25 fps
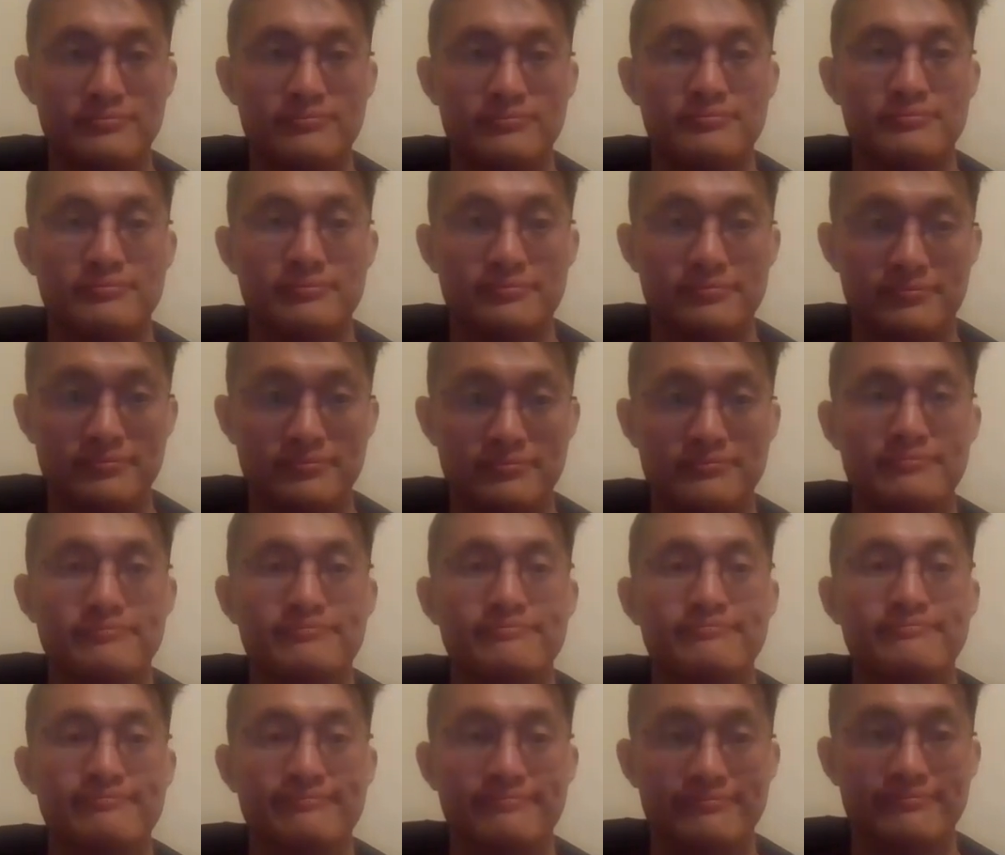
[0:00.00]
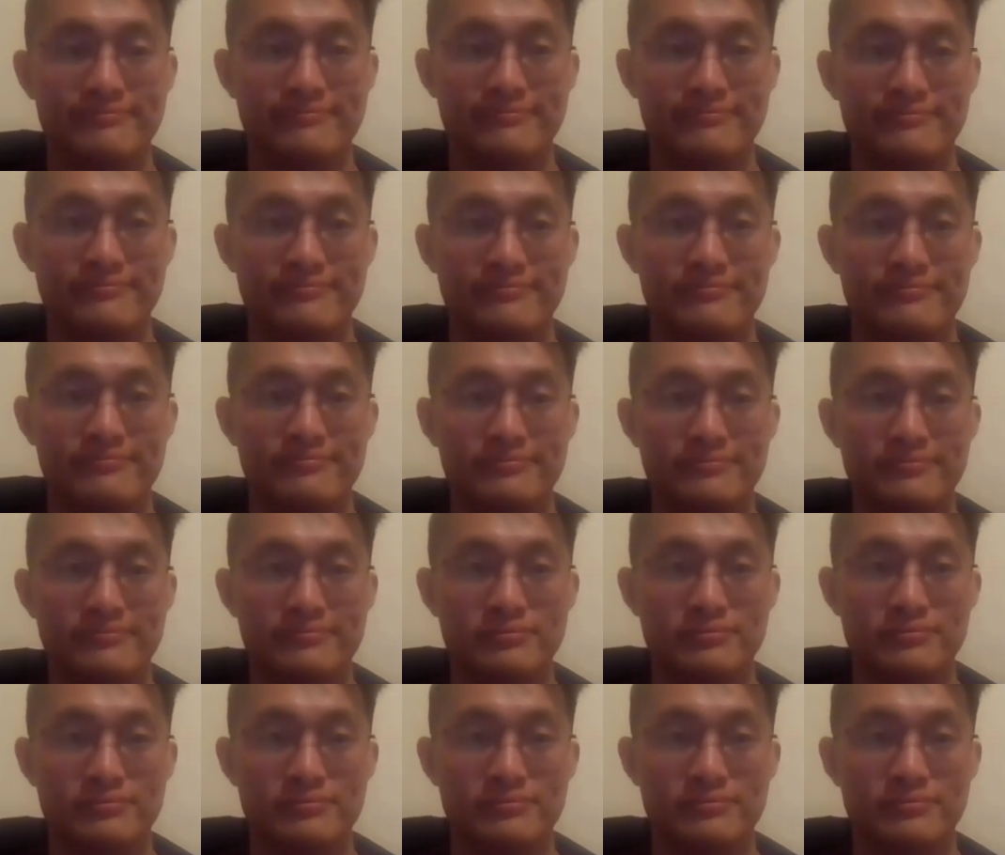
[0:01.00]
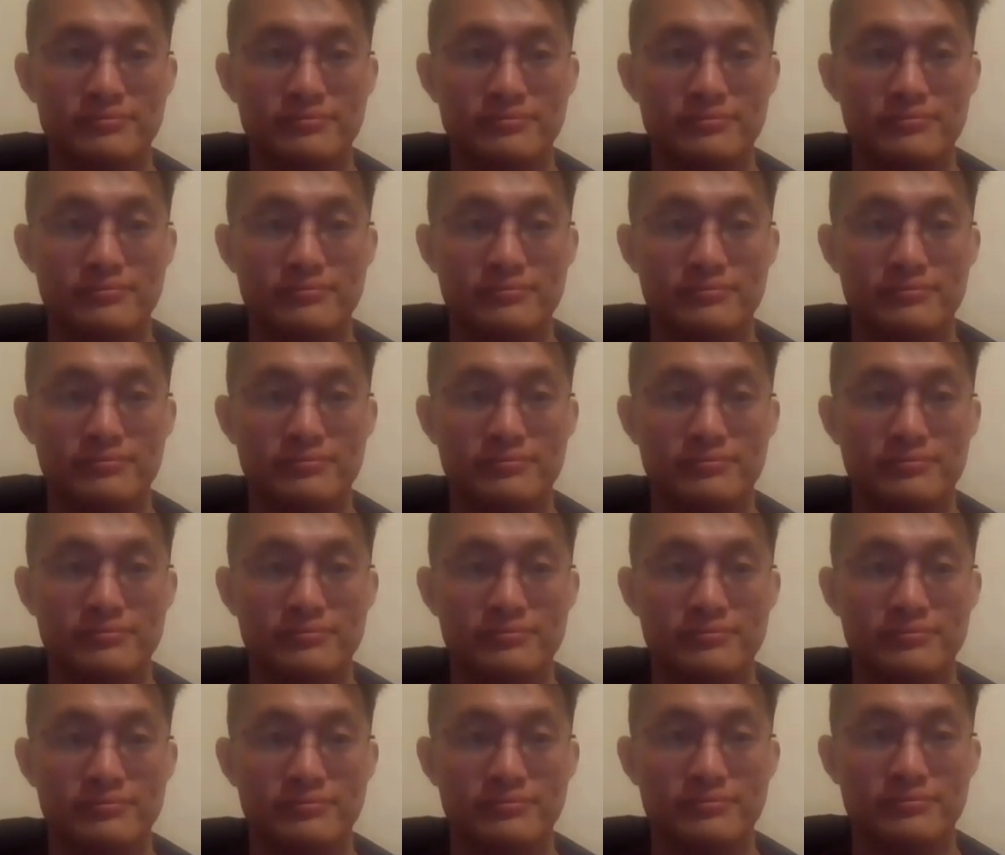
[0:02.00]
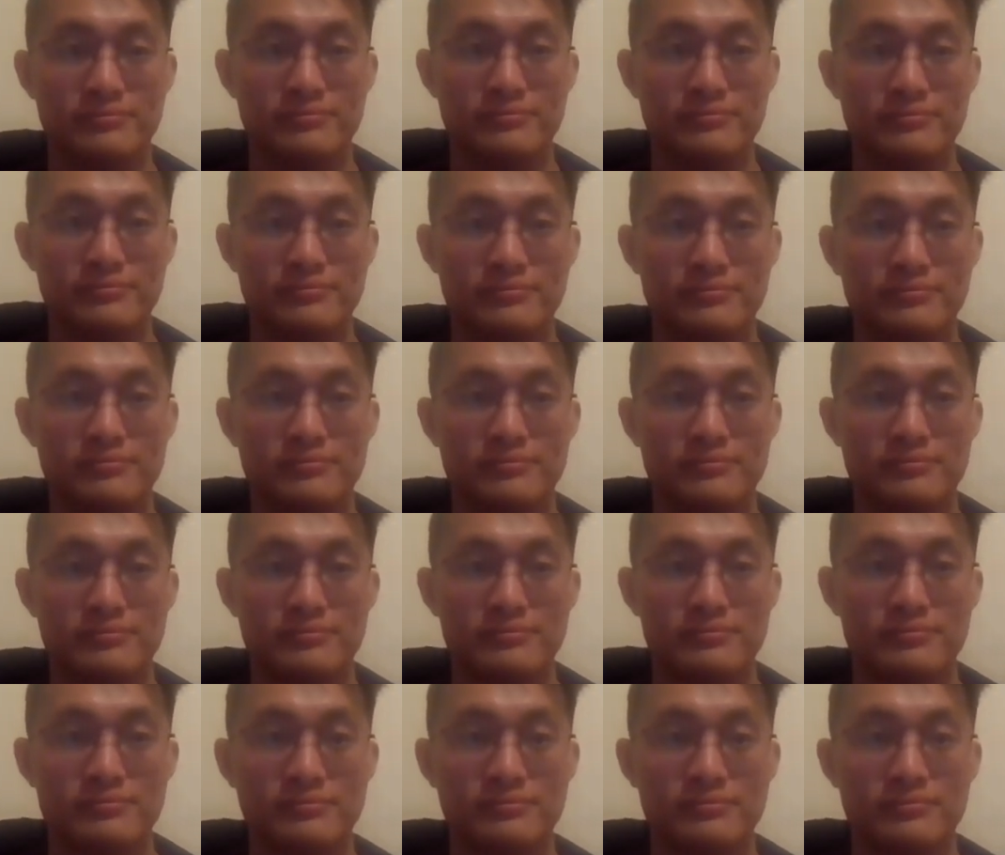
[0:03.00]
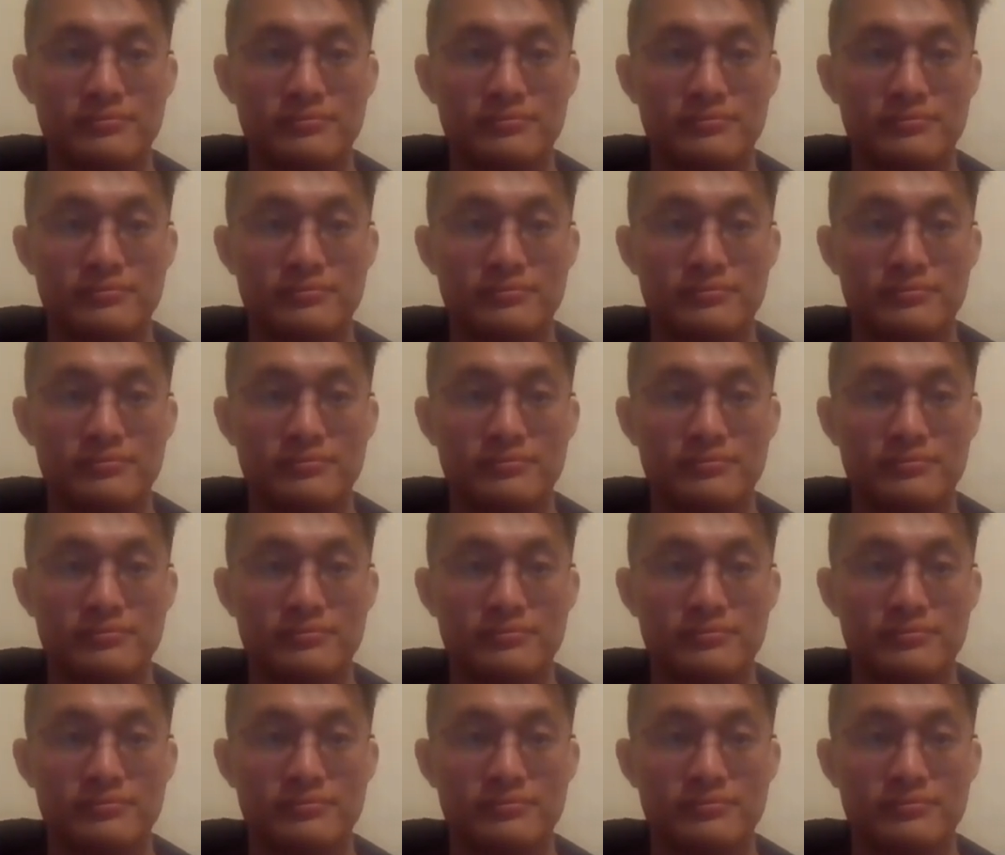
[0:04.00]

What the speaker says: [no speech]